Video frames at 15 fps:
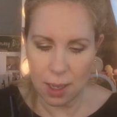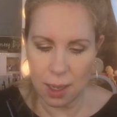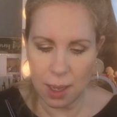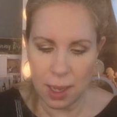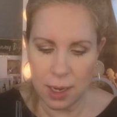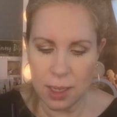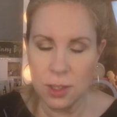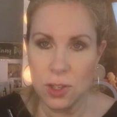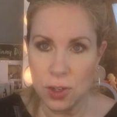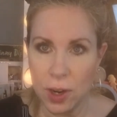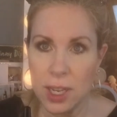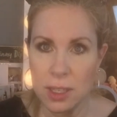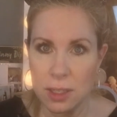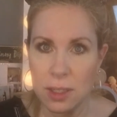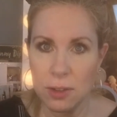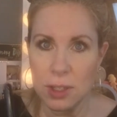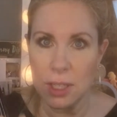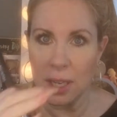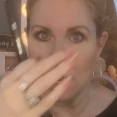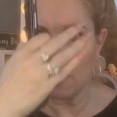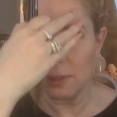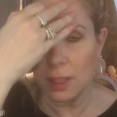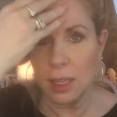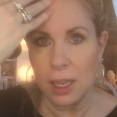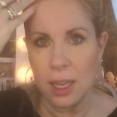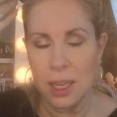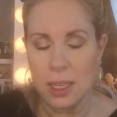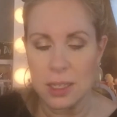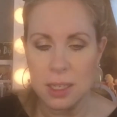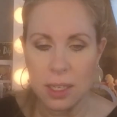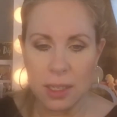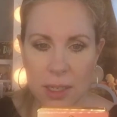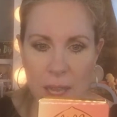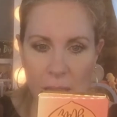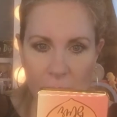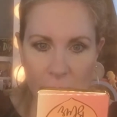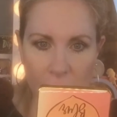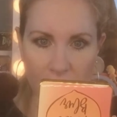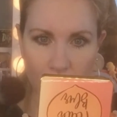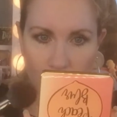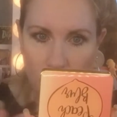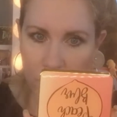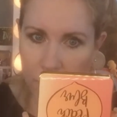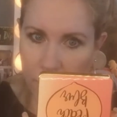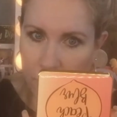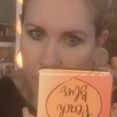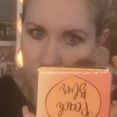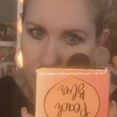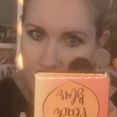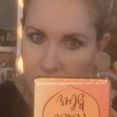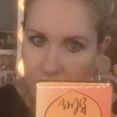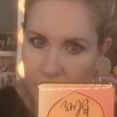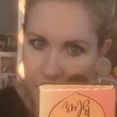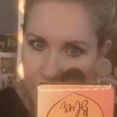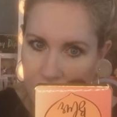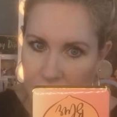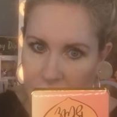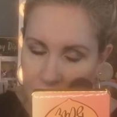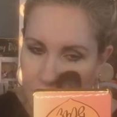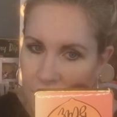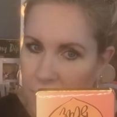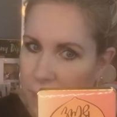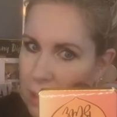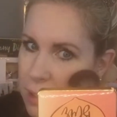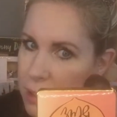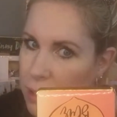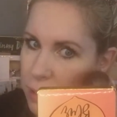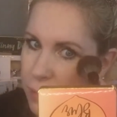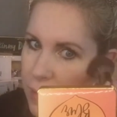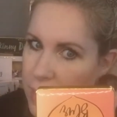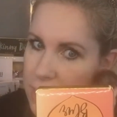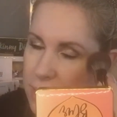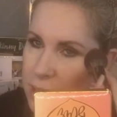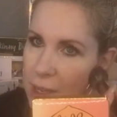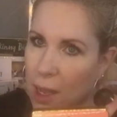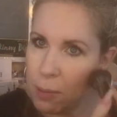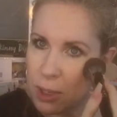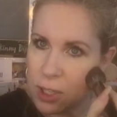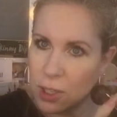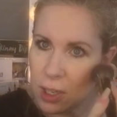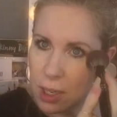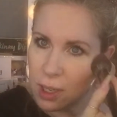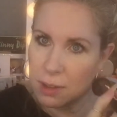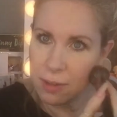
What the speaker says: And it's translucent. It really is. It's kind of weird. Too Faced has got me shook,